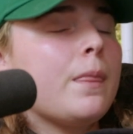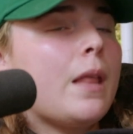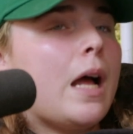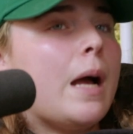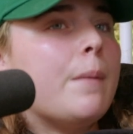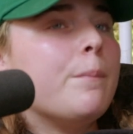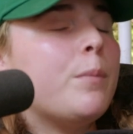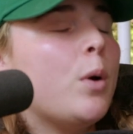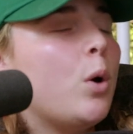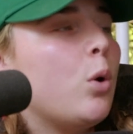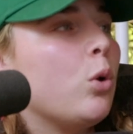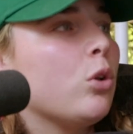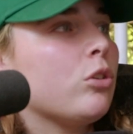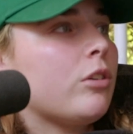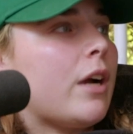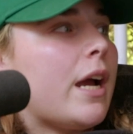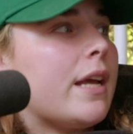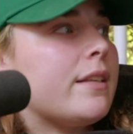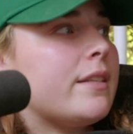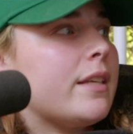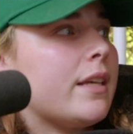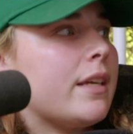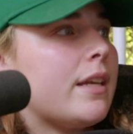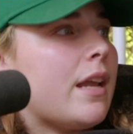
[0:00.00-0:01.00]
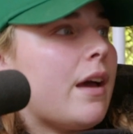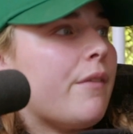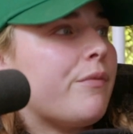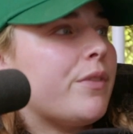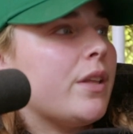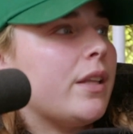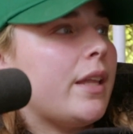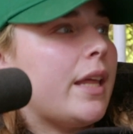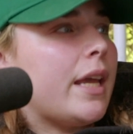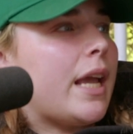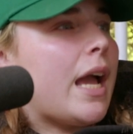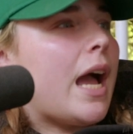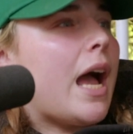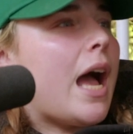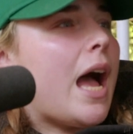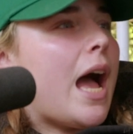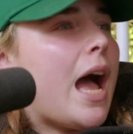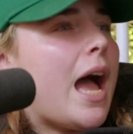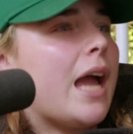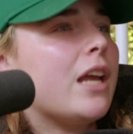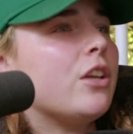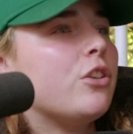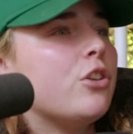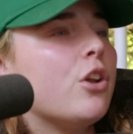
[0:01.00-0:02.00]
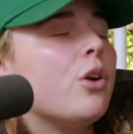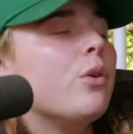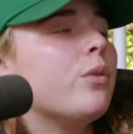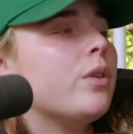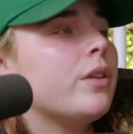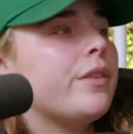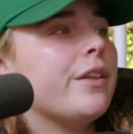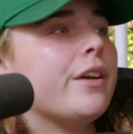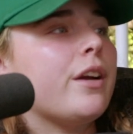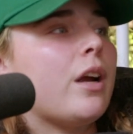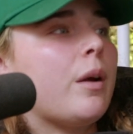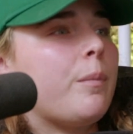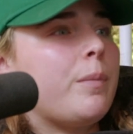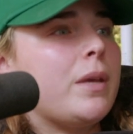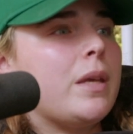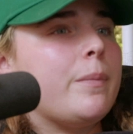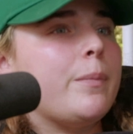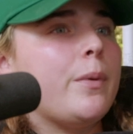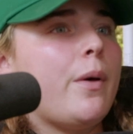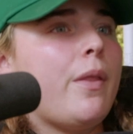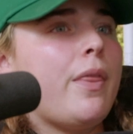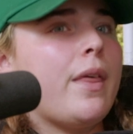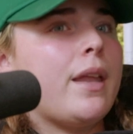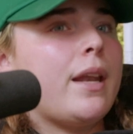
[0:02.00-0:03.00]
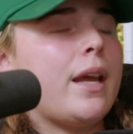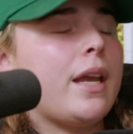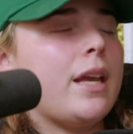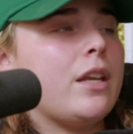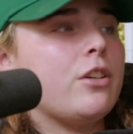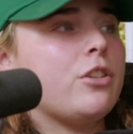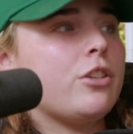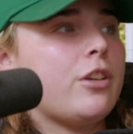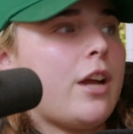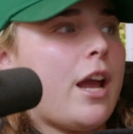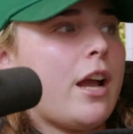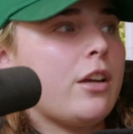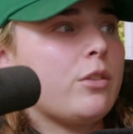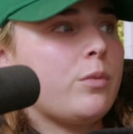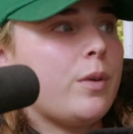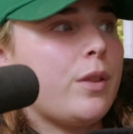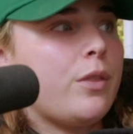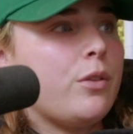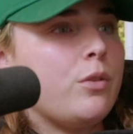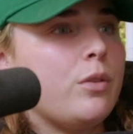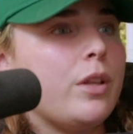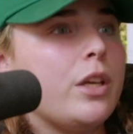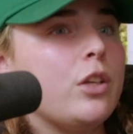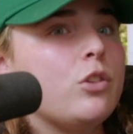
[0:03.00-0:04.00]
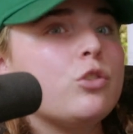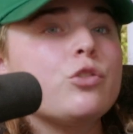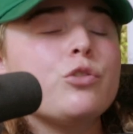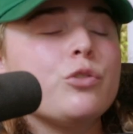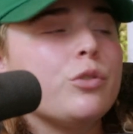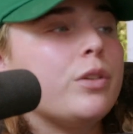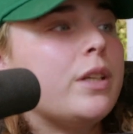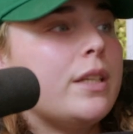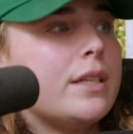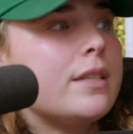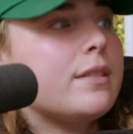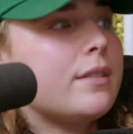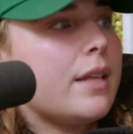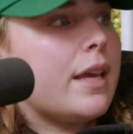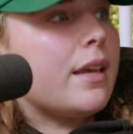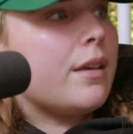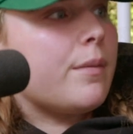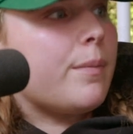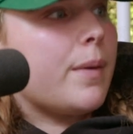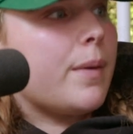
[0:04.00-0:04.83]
I'm polarizing enough that like I know that there are people that I interact with who like truly dislike